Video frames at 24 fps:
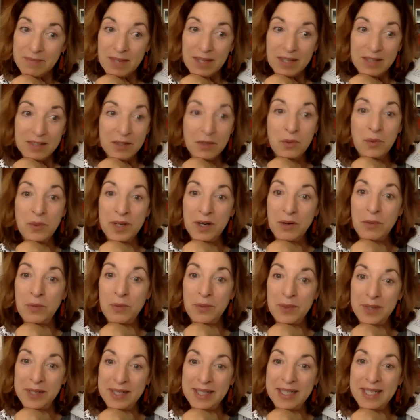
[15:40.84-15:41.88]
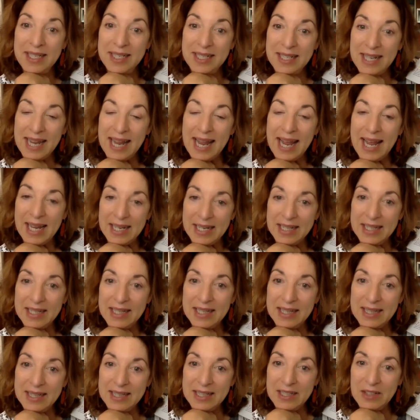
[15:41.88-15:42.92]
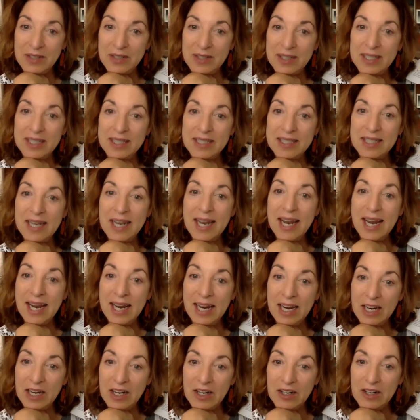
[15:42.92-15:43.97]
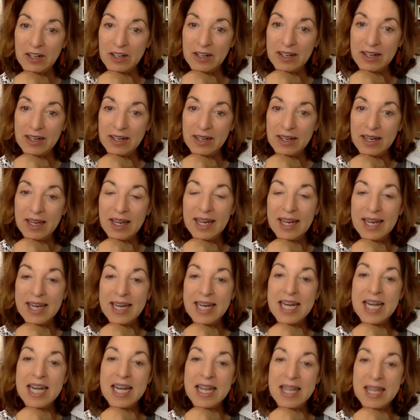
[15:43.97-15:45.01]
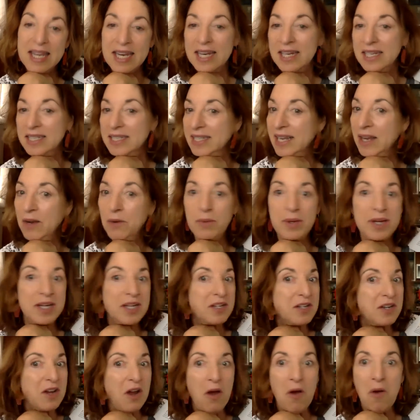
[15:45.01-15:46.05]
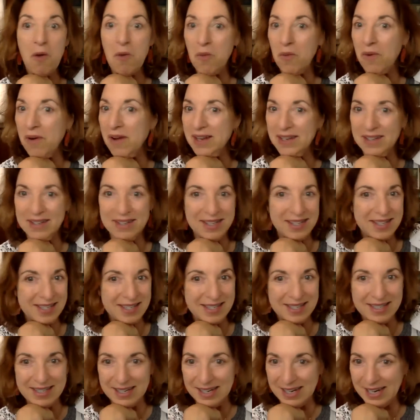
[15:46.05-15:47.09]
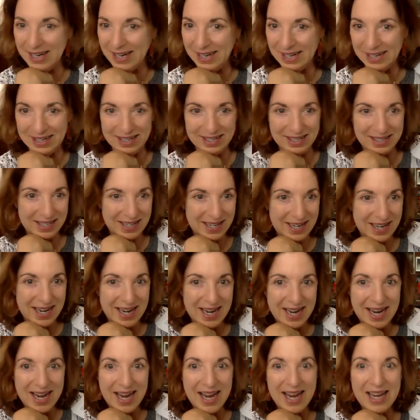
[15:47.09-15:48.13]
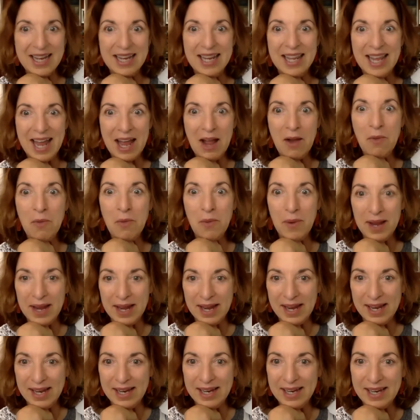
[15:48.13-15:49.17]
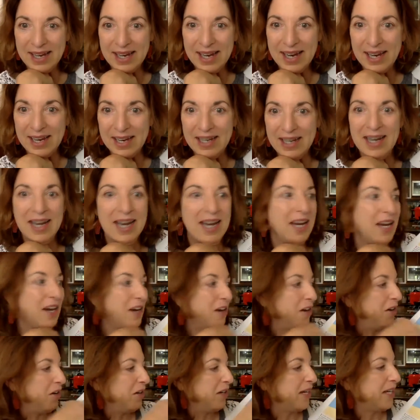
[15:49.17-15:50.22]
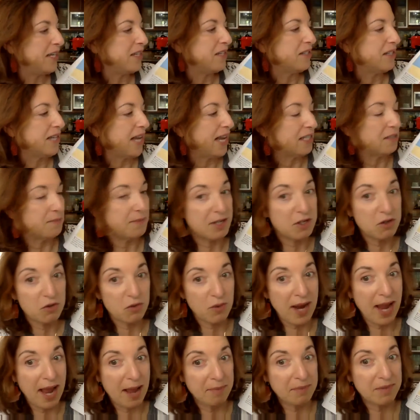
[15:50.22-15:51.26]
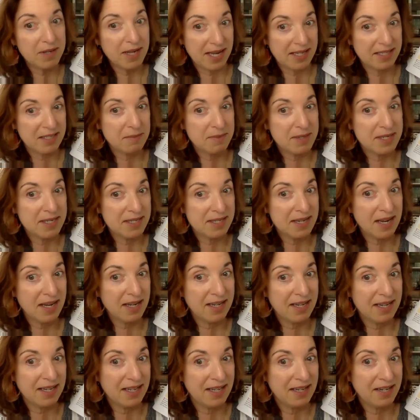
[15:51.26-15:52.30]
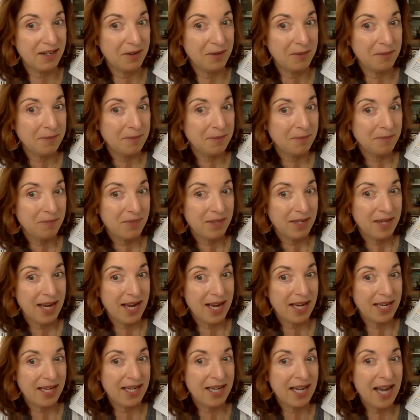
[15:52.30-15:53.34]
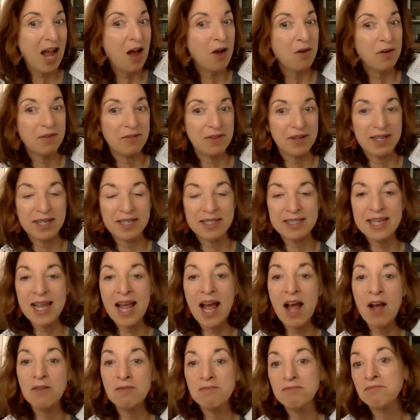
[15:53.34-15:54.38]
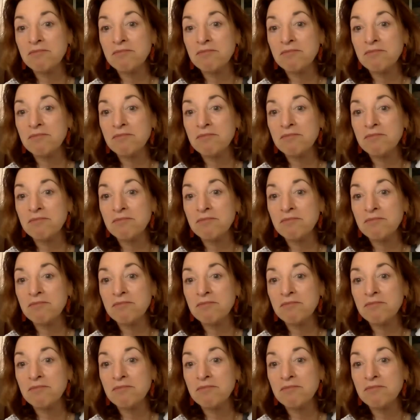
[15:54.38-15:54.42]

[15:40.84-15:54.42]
So we are really glad that there is air in things that we don't want to sink. And that way, in air, it has to be trapped, it has to be stuck in there, can't get out. If it gets out,